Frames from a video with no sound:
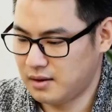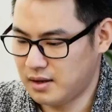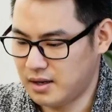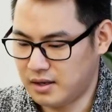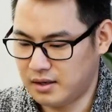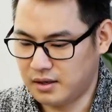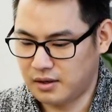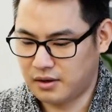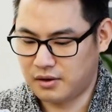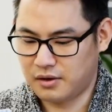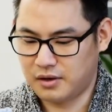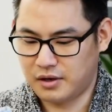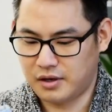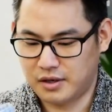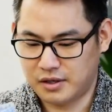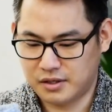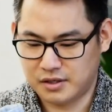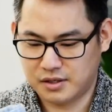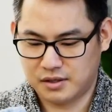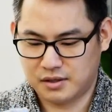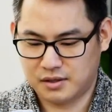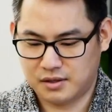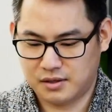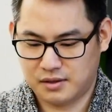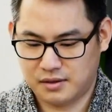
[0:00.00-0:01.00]
And it
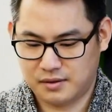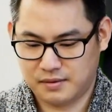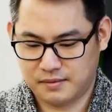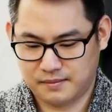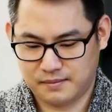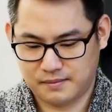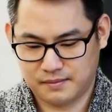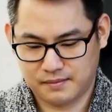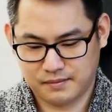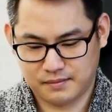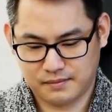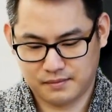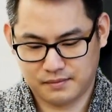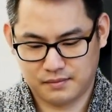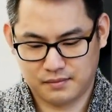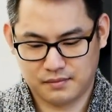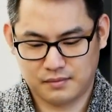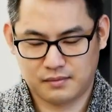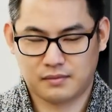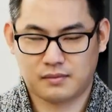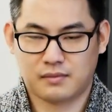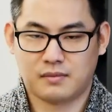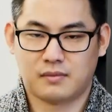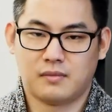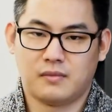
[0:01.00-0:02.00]
costs
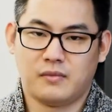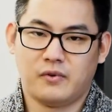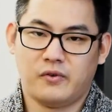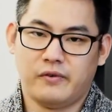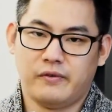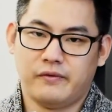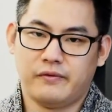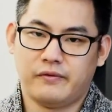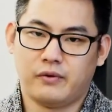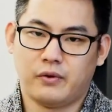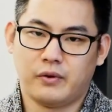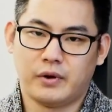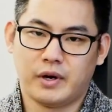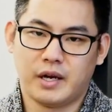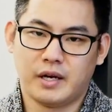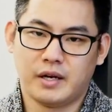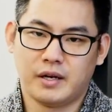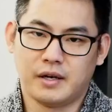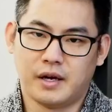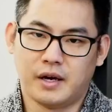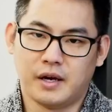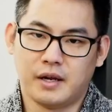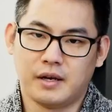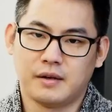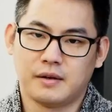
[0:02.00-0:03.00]

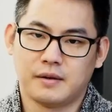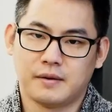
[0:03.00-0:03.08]
$4.99.